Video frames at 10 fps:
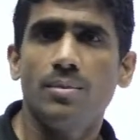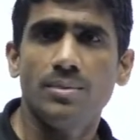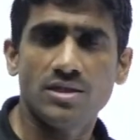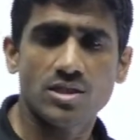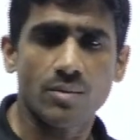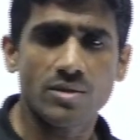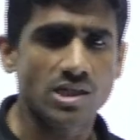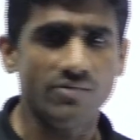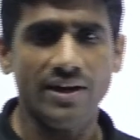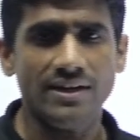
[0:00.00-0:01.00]
this term
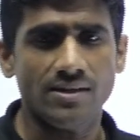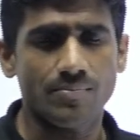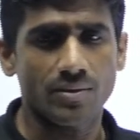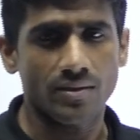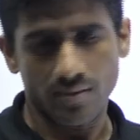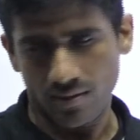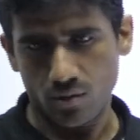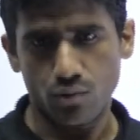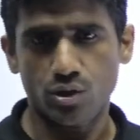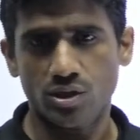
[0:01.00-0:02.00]
is defined,
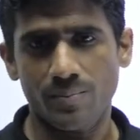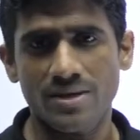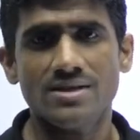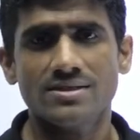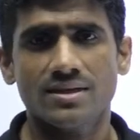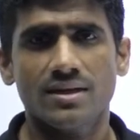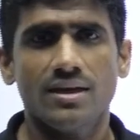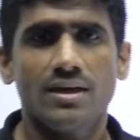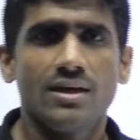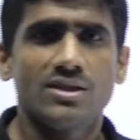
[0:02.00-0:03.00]
the question may ask.
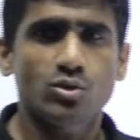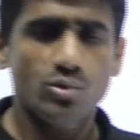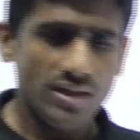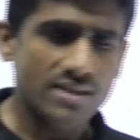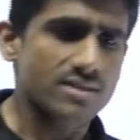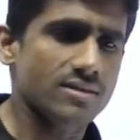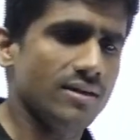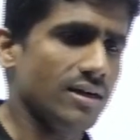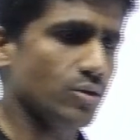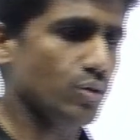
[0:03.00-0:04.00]
So yes,
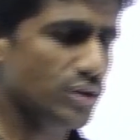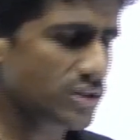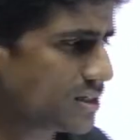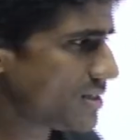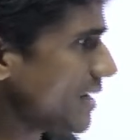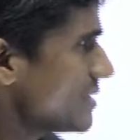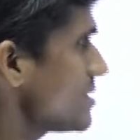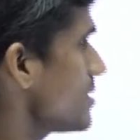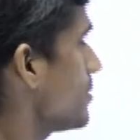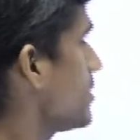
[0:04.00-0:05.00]
the question is
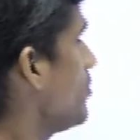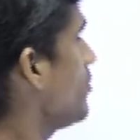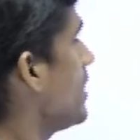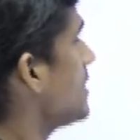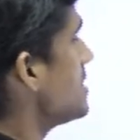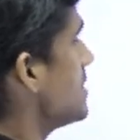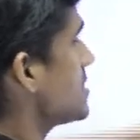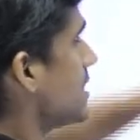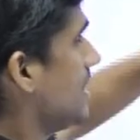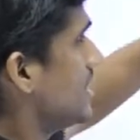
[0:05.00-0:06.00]
arises, the where
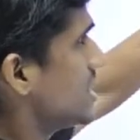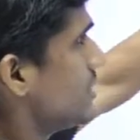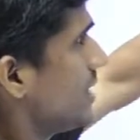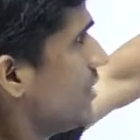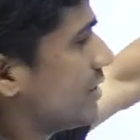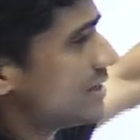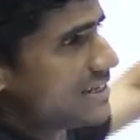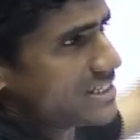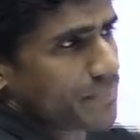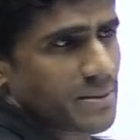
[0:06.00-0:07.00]
this untouchability
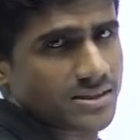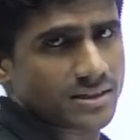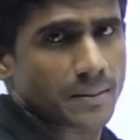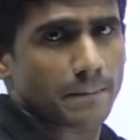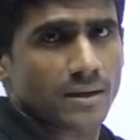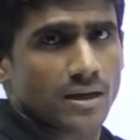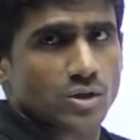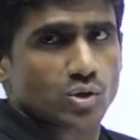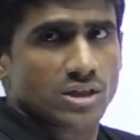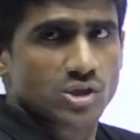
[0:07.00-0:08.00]
word is mentioned.
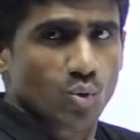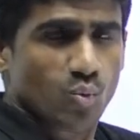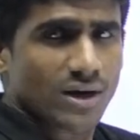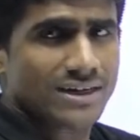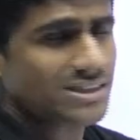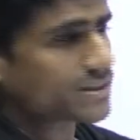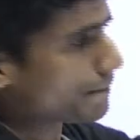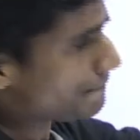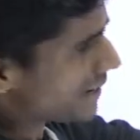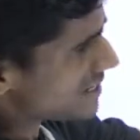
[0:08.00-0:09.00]
So this word is
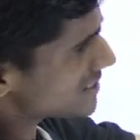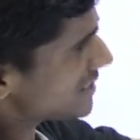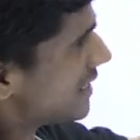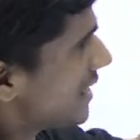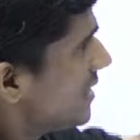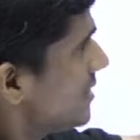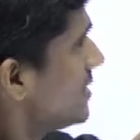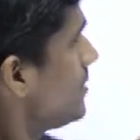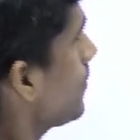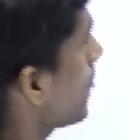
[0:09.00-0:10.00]
mentioned in the,